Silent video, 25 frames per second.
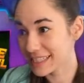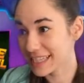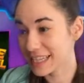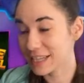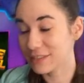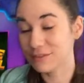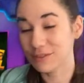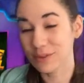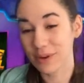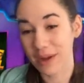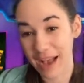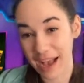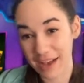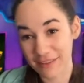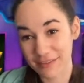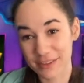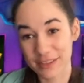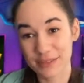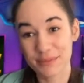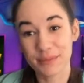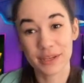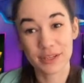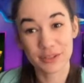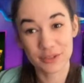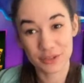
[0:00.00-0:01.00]
If you
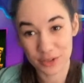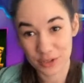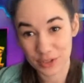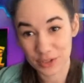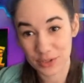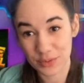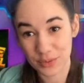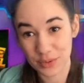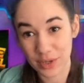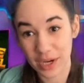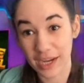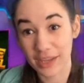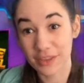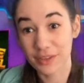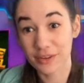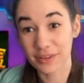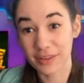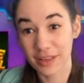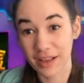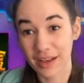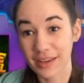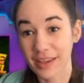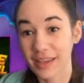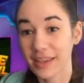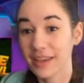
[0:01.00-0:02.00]
haven't, make sure you either
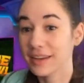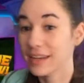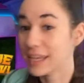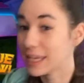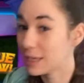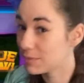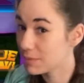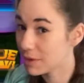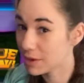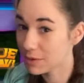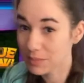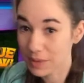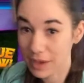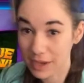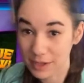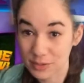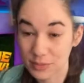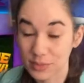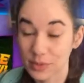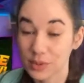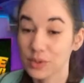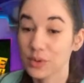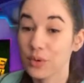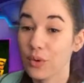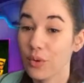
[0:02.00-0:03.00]
log in, email,
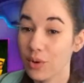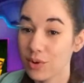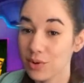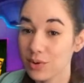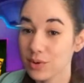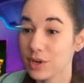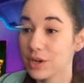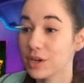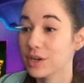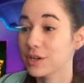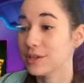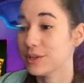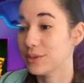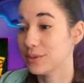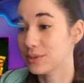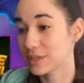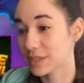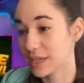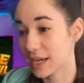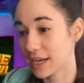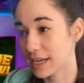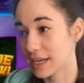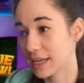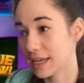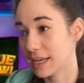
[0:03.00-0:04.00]
password, or you
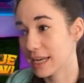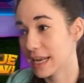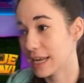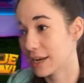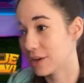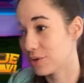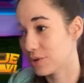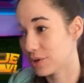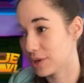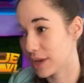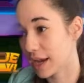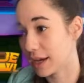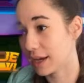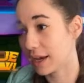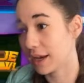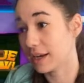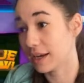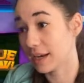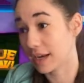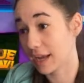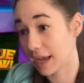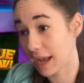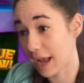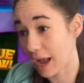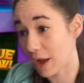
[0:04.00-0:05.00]
sign in and create an
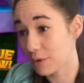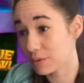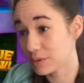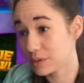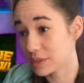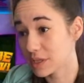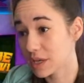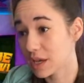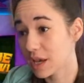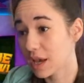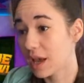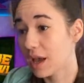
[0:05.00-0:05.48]
account.